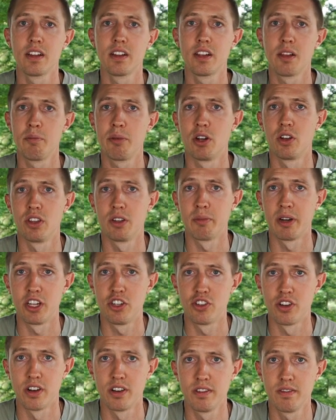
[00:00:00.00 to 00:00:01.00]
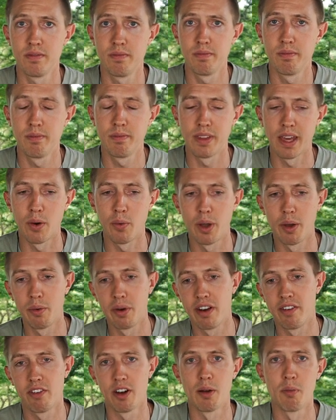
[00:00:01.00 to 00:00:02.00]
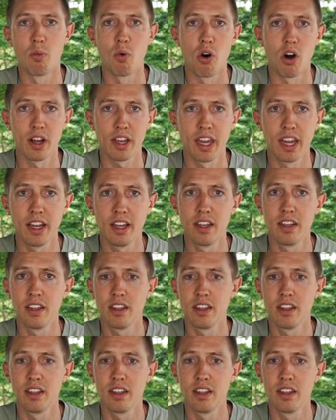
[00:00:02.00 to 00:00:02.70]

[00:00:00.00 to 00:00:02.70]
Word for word: clip it onto my shirt. That way, whenever I'm walking,